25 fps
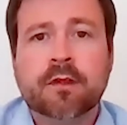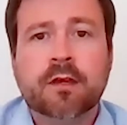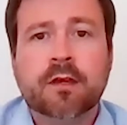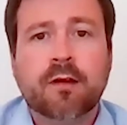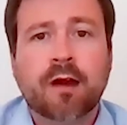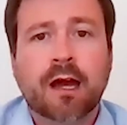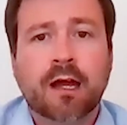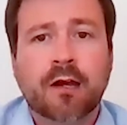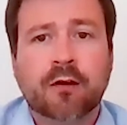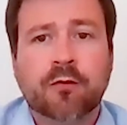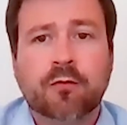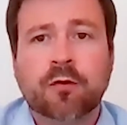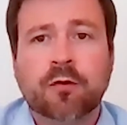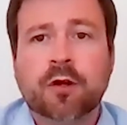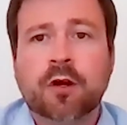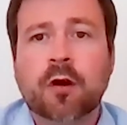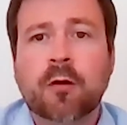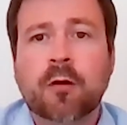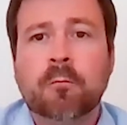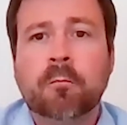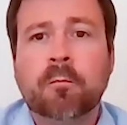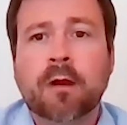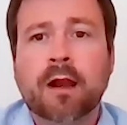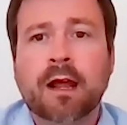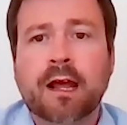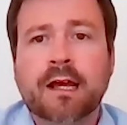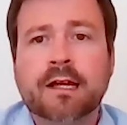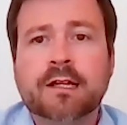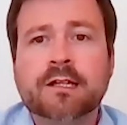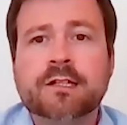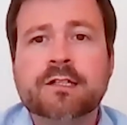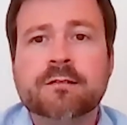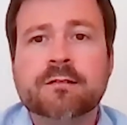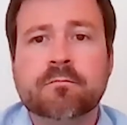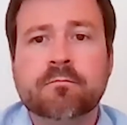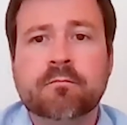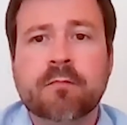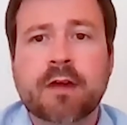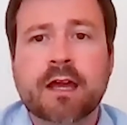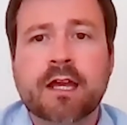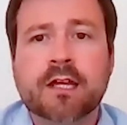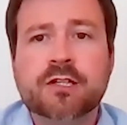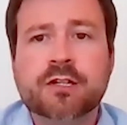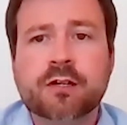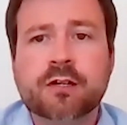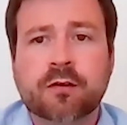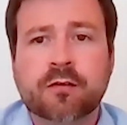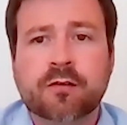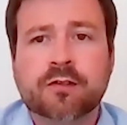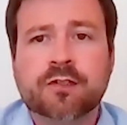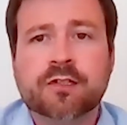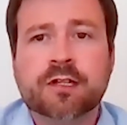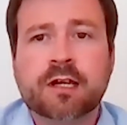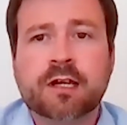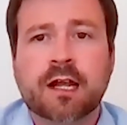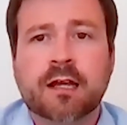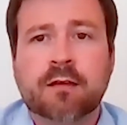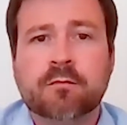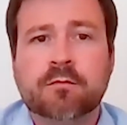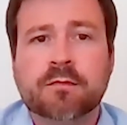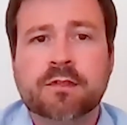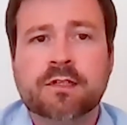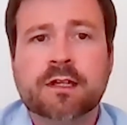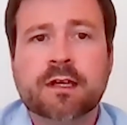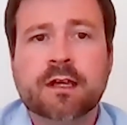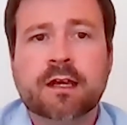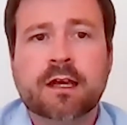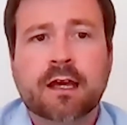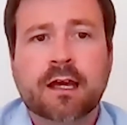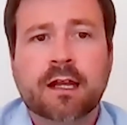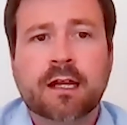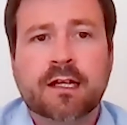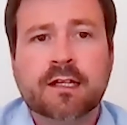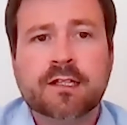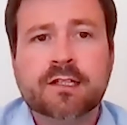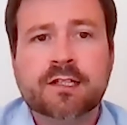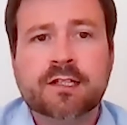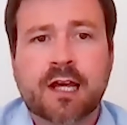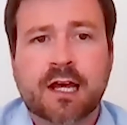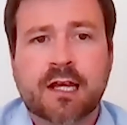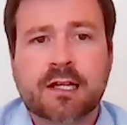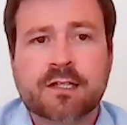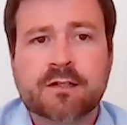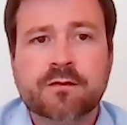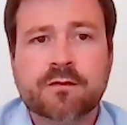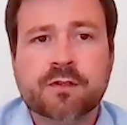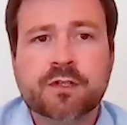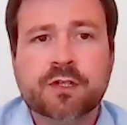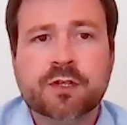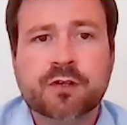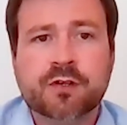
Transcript: who handle complex and major loss claims in excess of